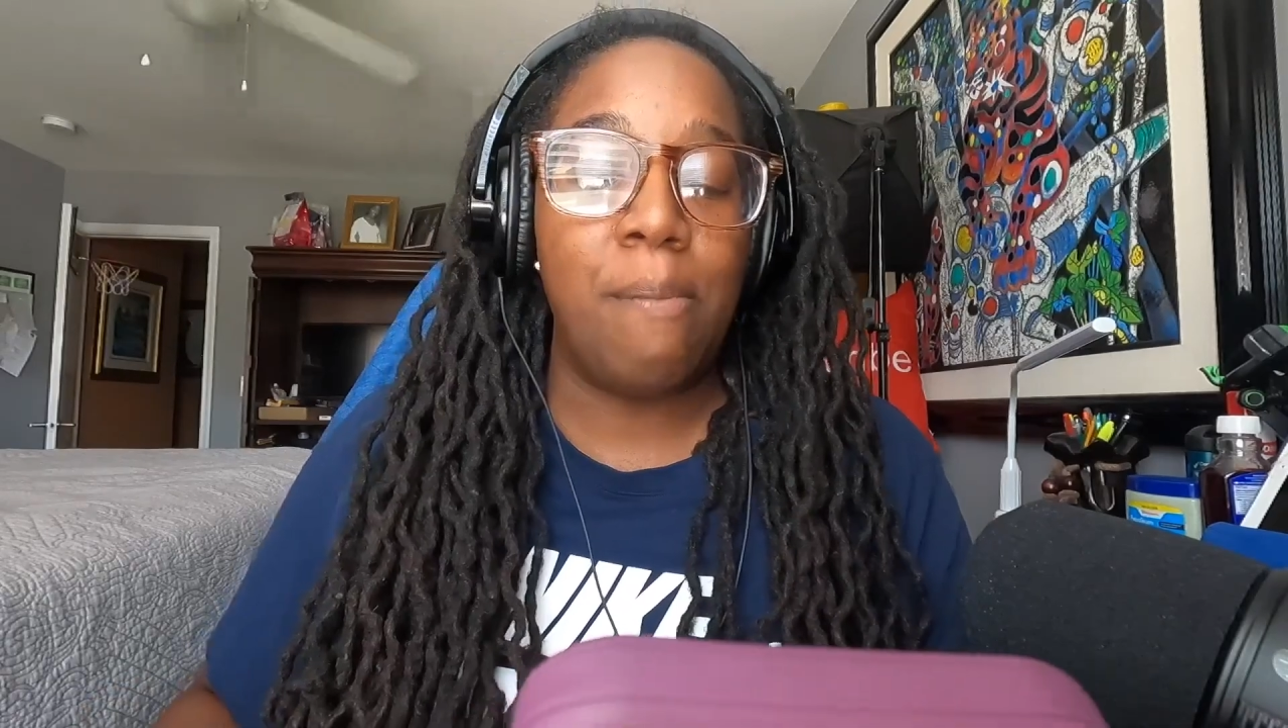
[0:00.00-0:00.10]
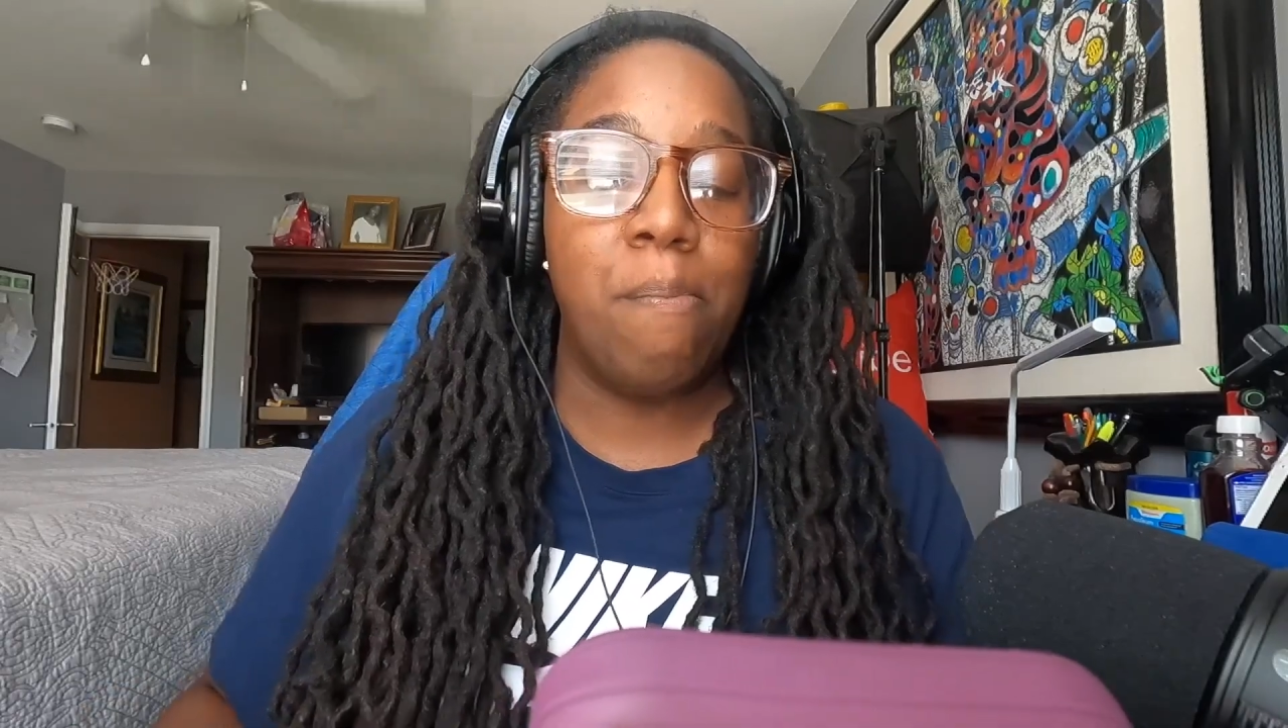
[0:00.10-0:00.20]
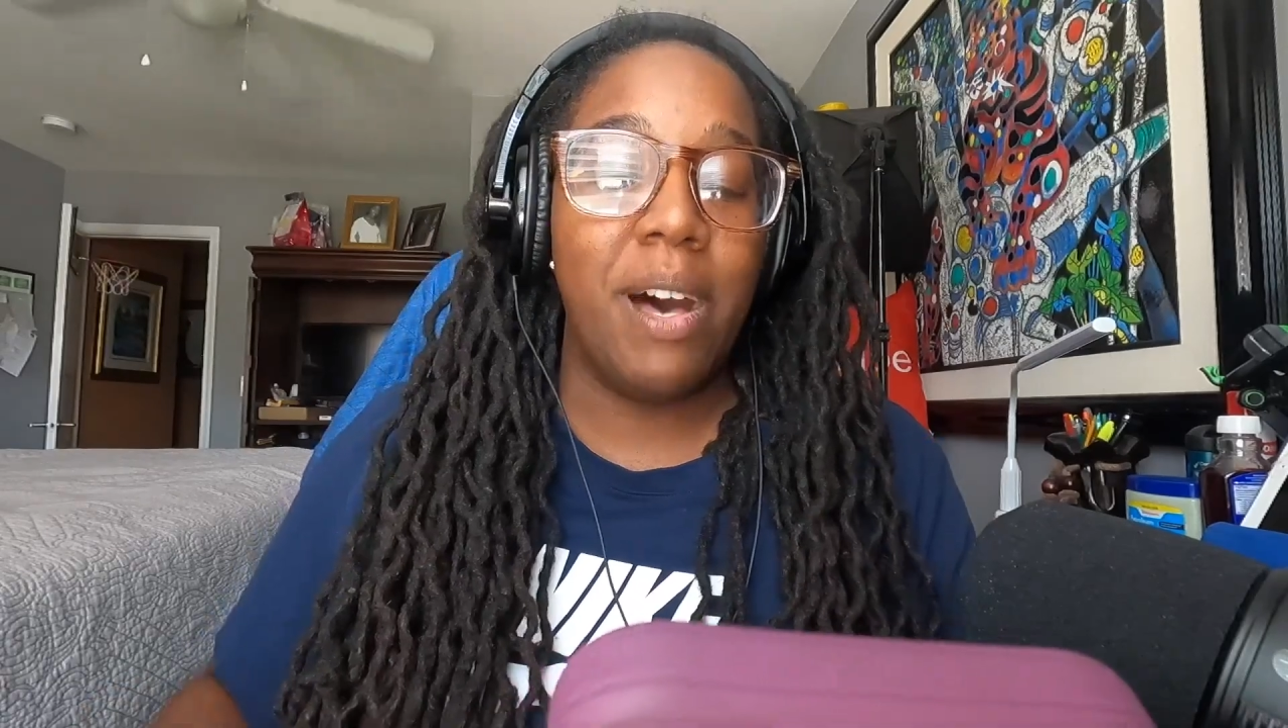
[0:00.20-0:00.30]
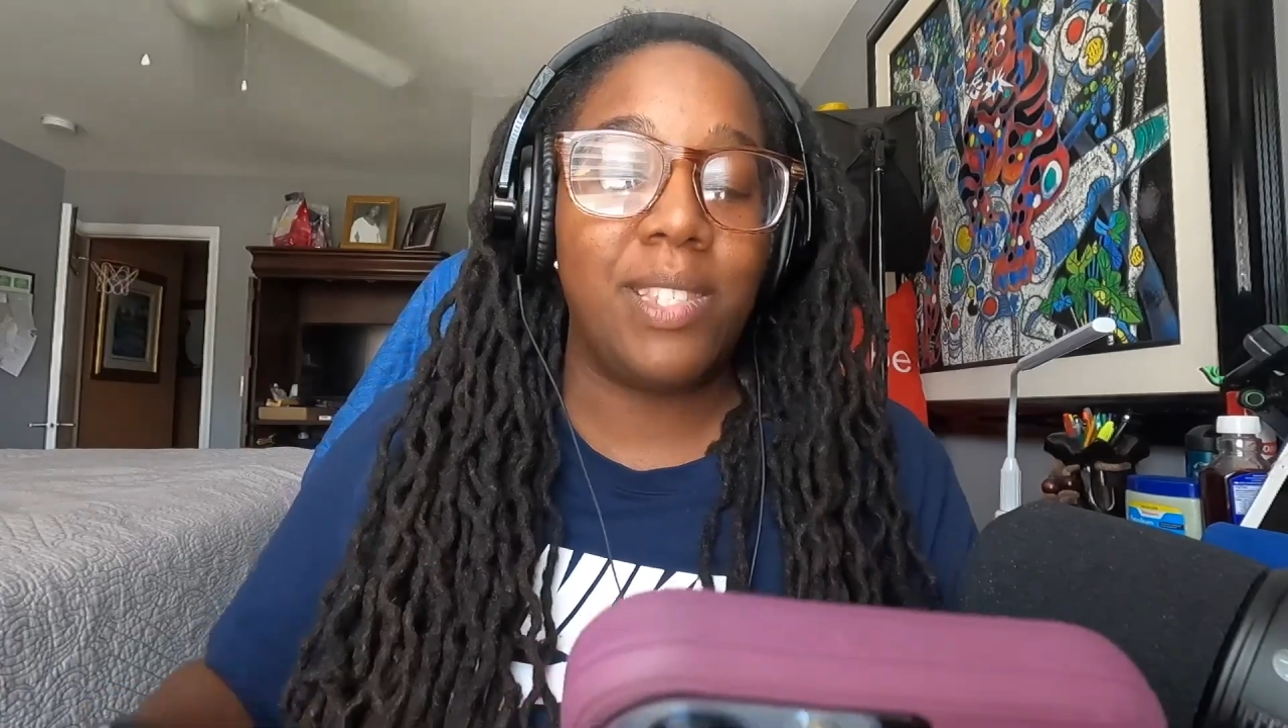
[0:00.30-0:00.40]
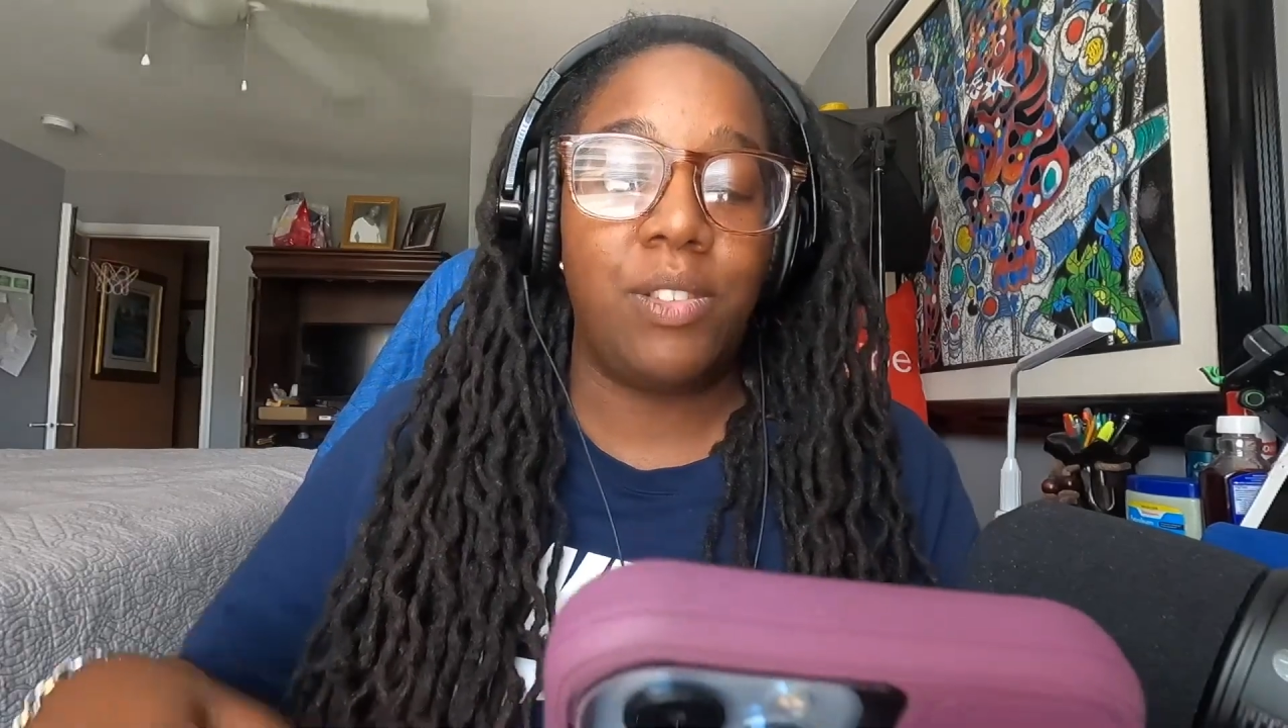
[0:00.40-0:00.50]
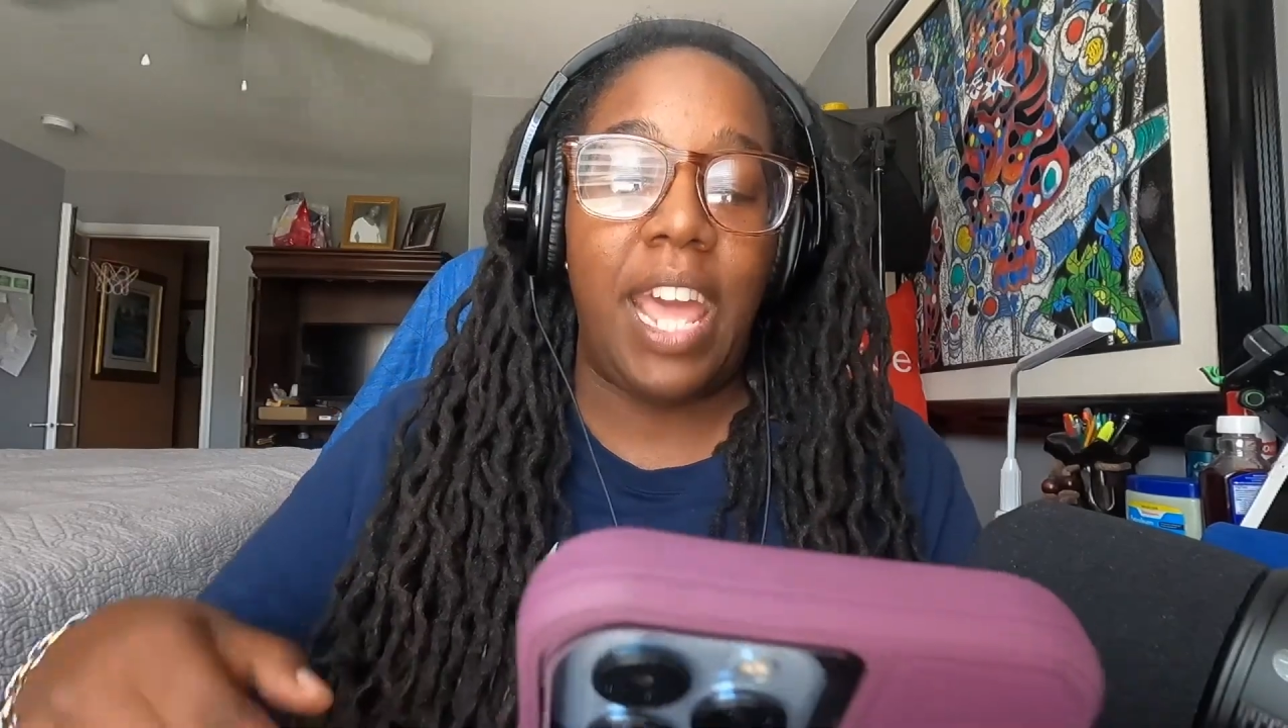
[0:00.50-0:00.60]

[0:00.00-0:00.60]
muscled